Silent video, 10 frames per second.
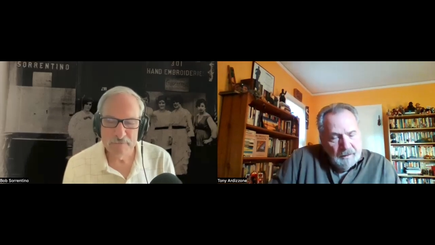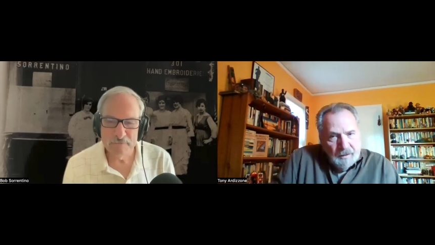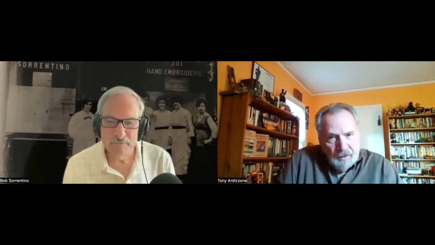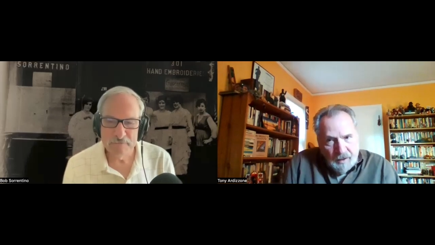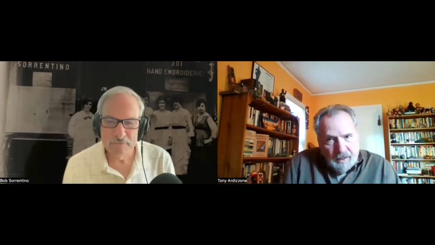
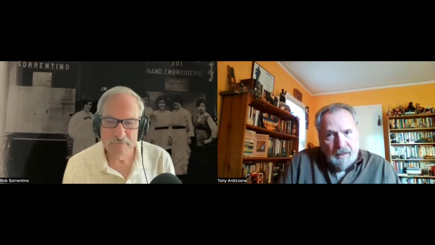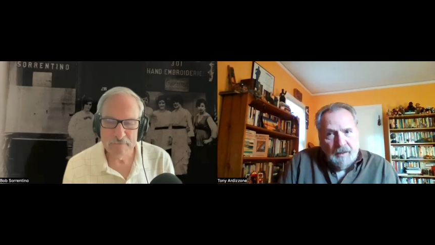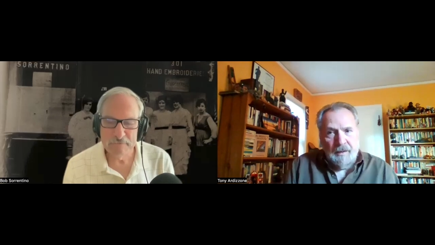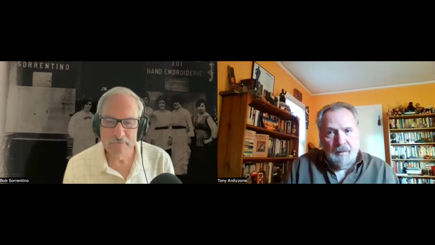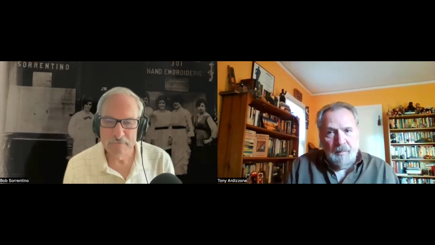Speaker 1: you'll get a
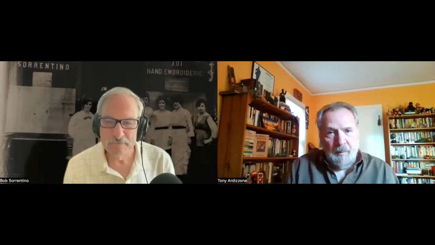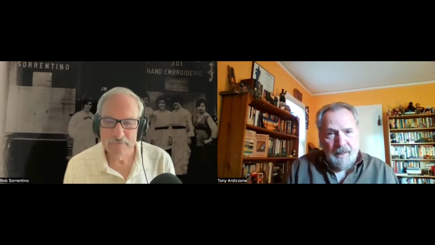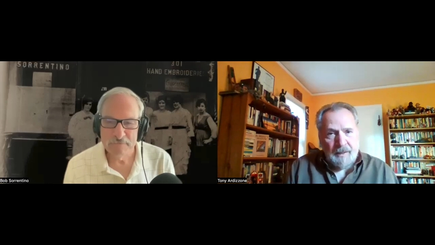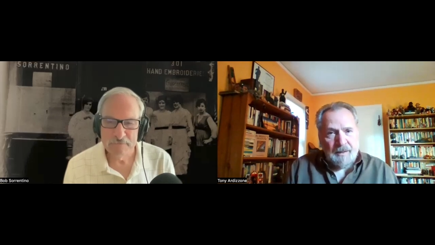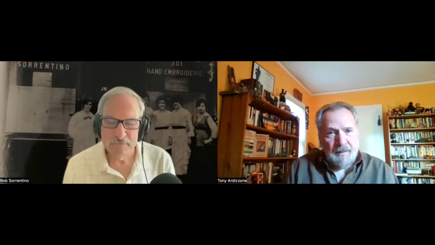little
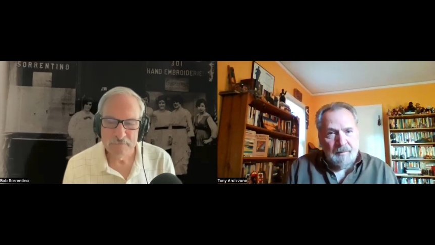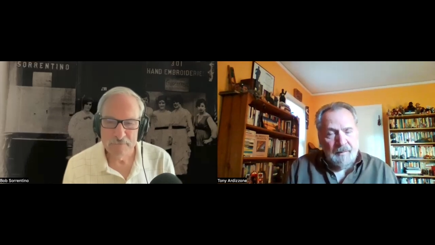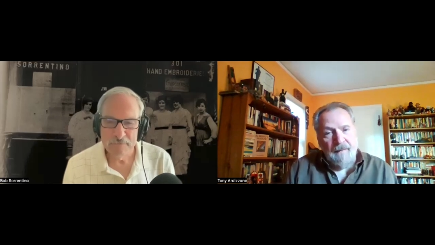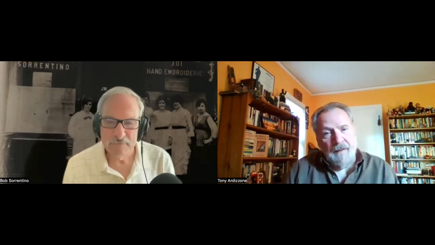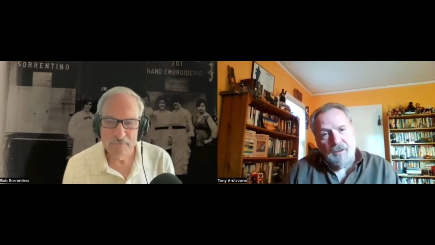momentum,
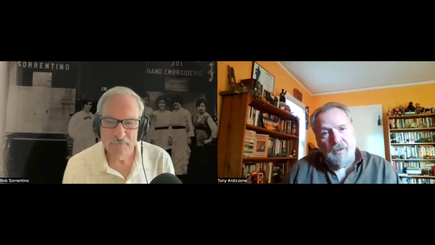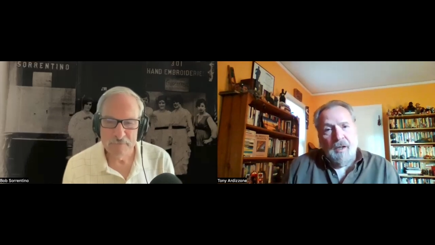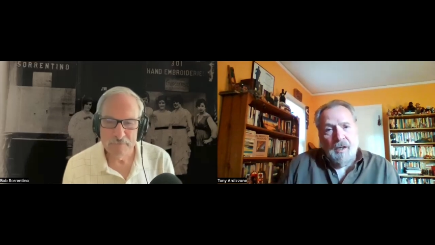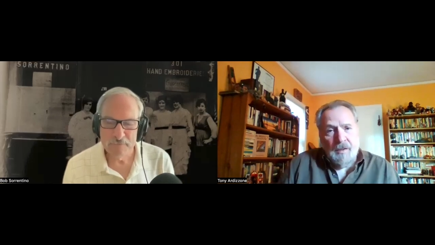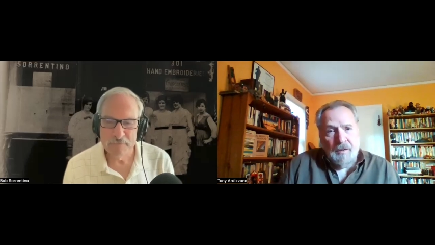and then you
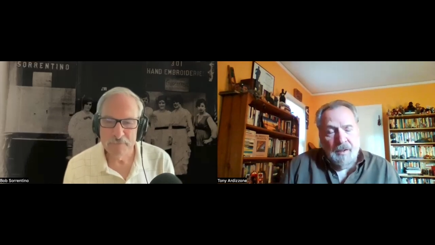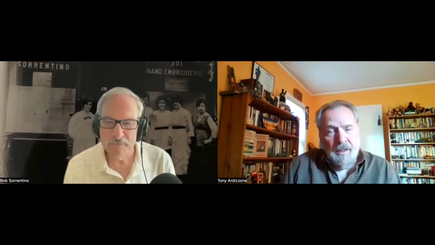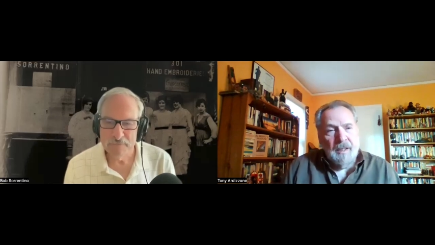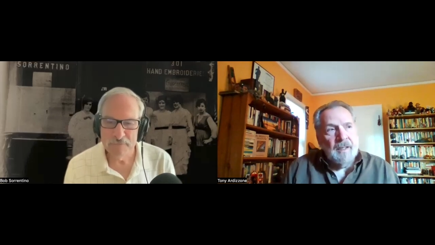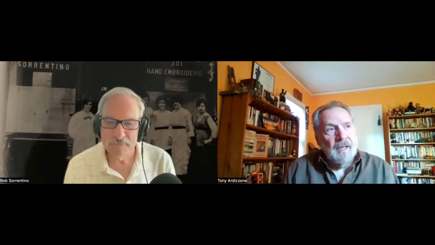oh
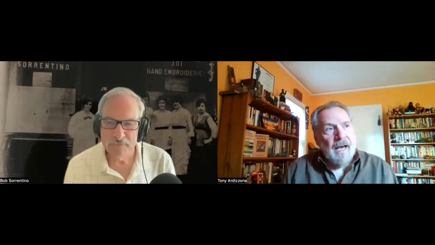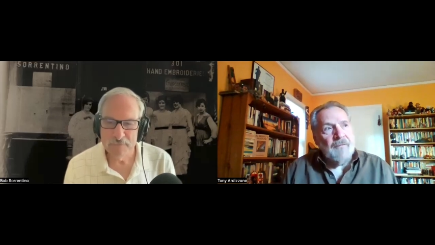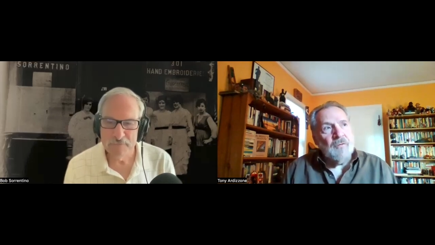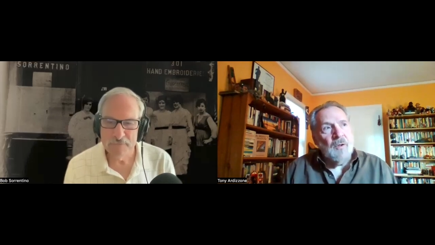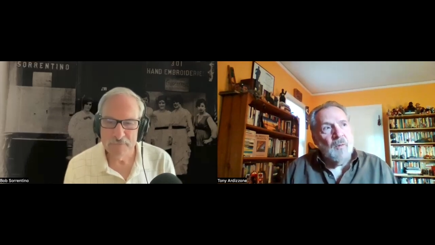
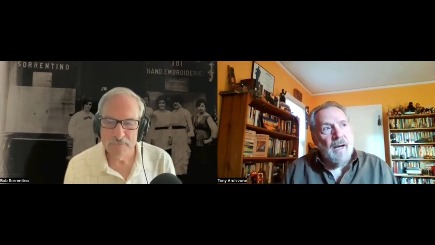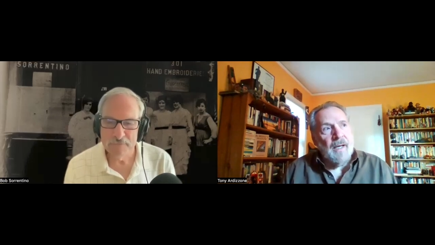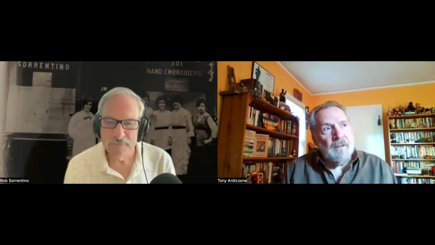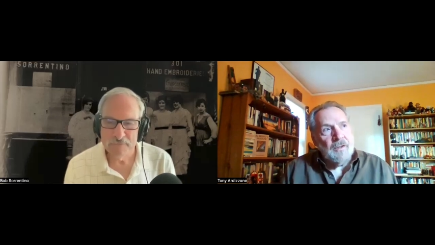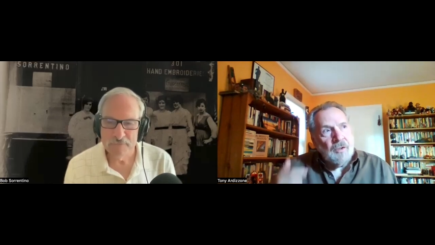after a
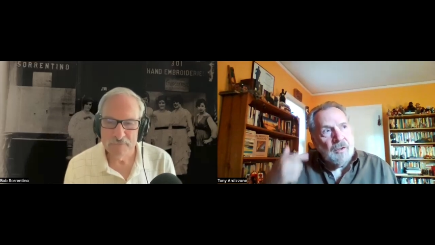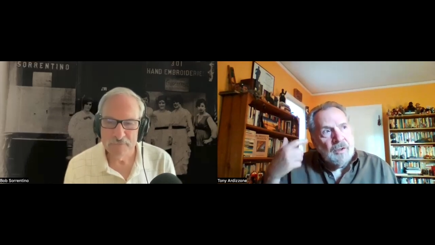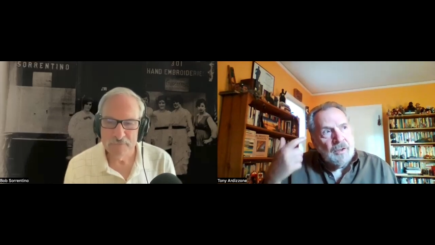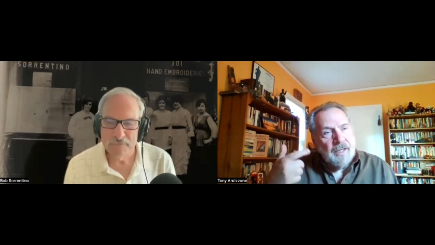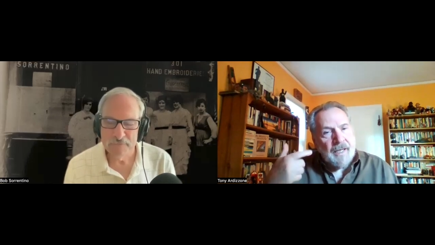while you
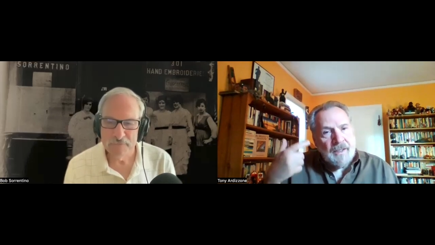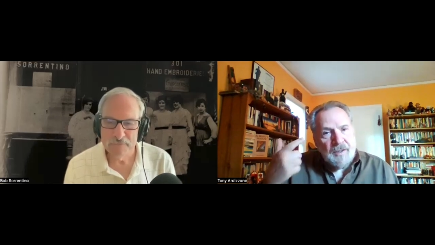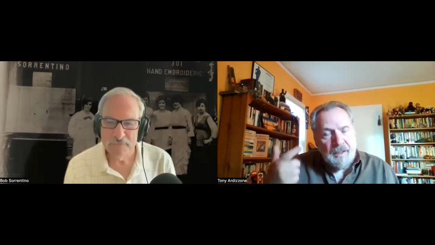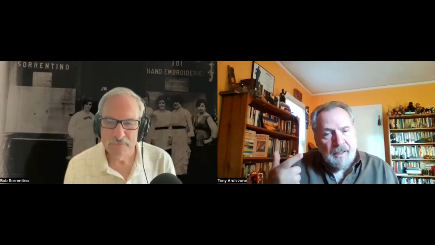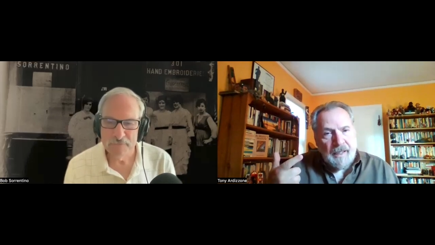will get
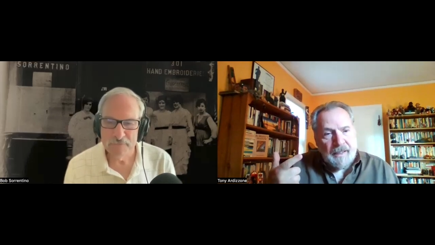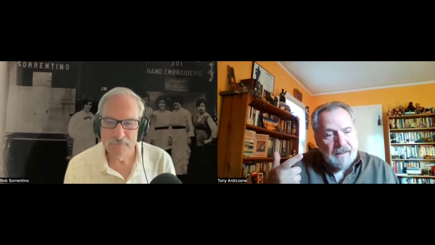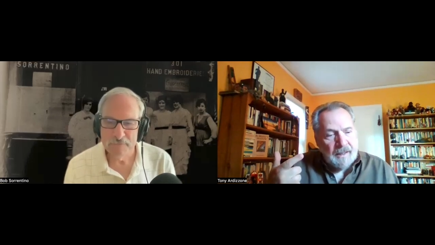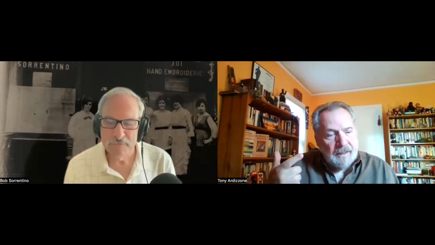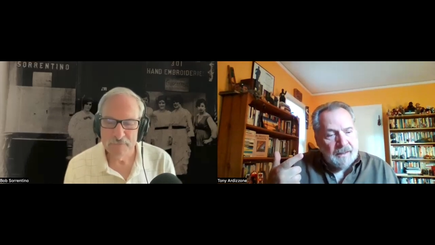into the
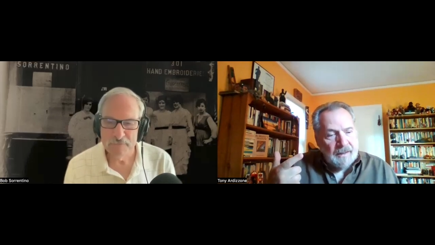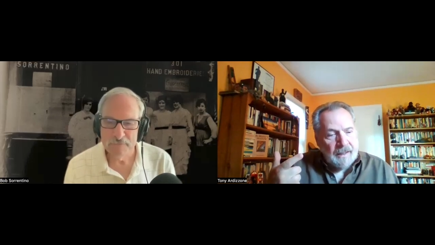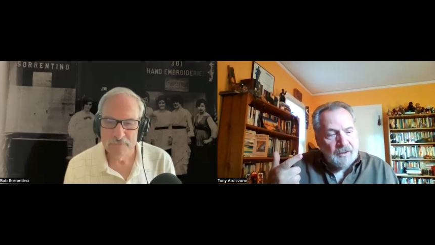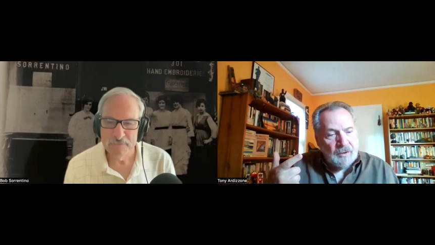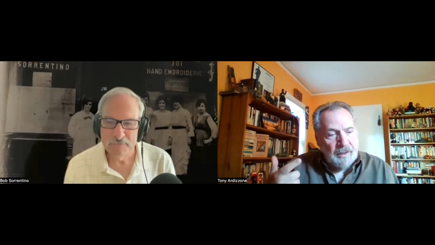idea
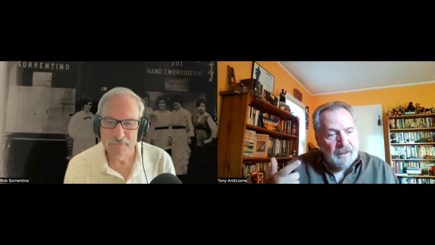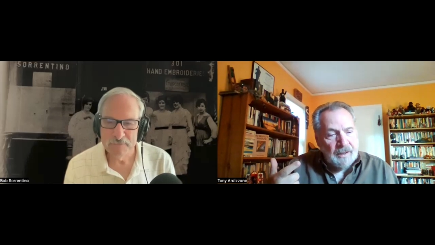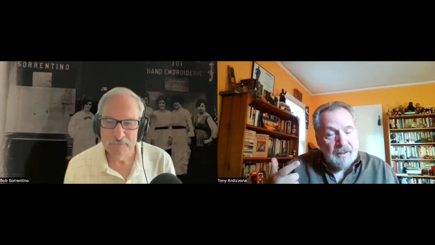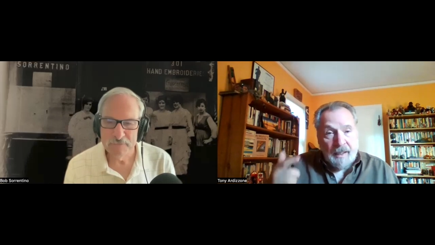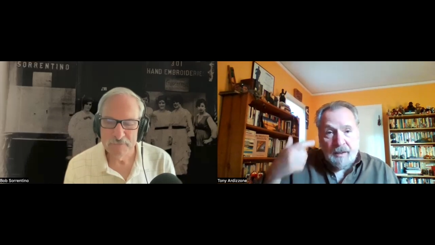and during the
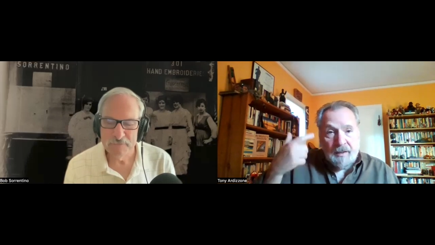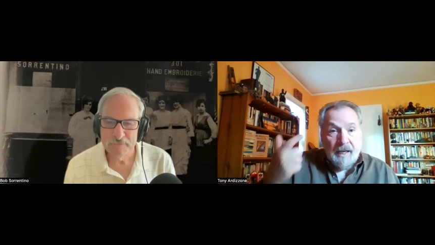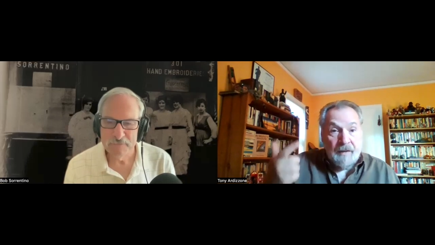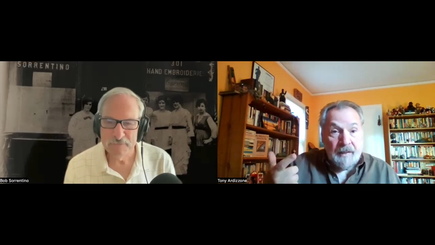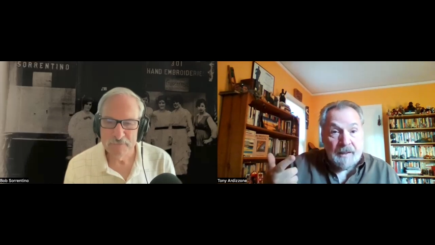day you'll
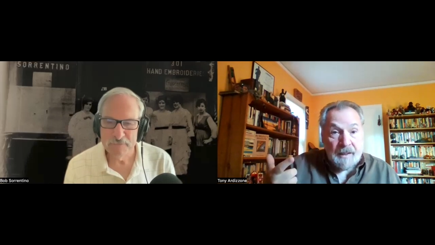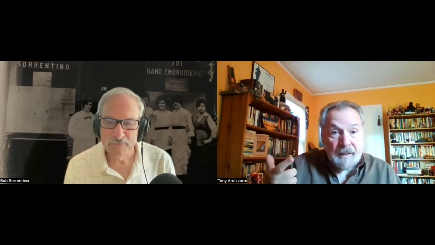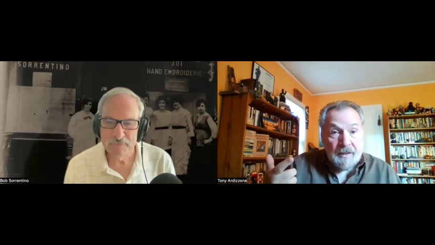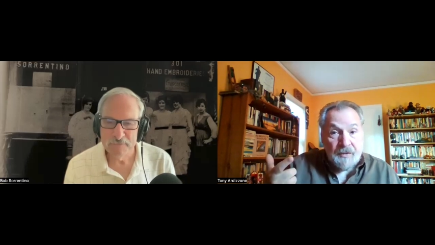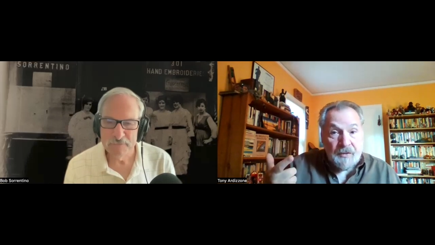have
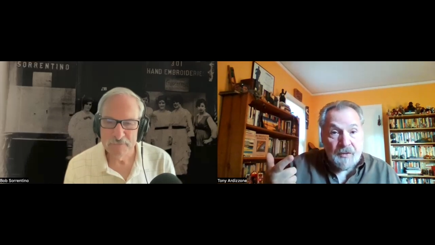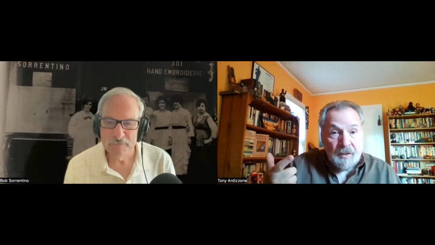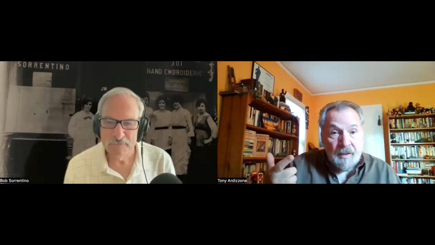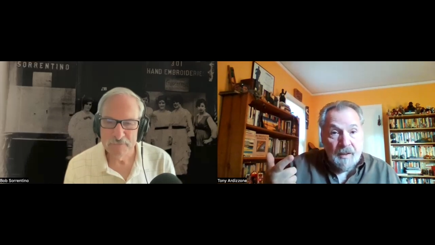ideas